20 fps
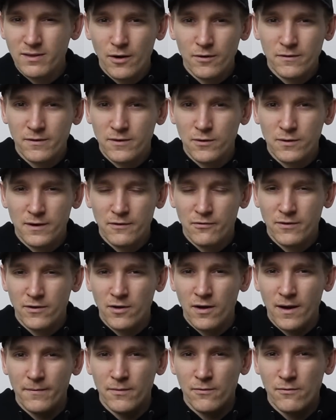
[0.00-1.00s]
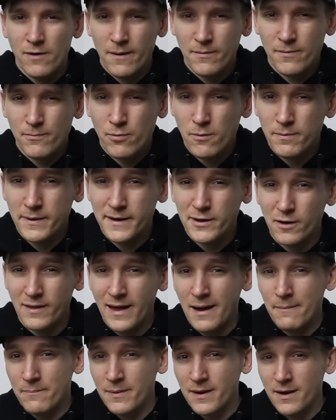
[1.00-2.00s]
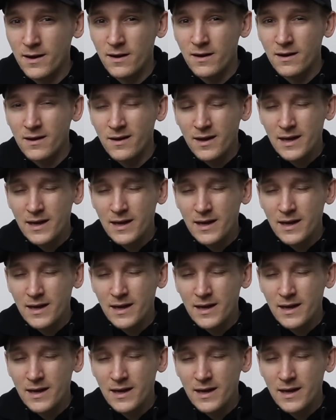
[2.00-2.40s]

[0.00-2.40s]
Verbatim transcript: those two different types of RAMs probably not that big.